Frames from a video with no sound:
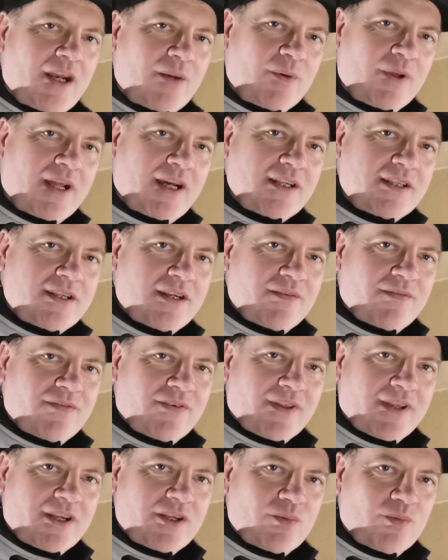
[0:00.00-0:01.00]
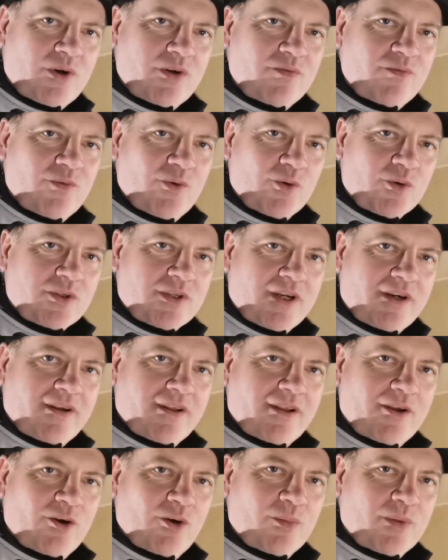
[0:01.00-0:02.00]
Anyway, that's it for this one, folks. I
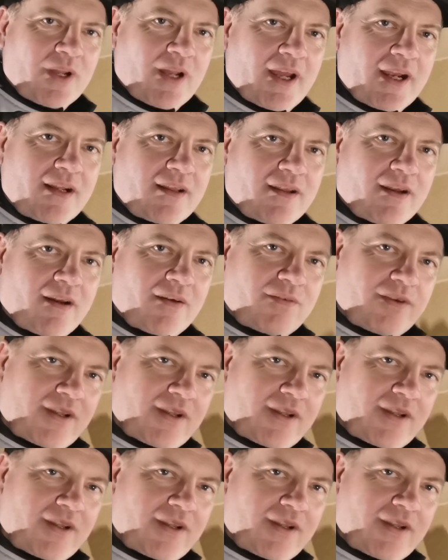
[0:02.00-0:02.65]
really hope you liked it.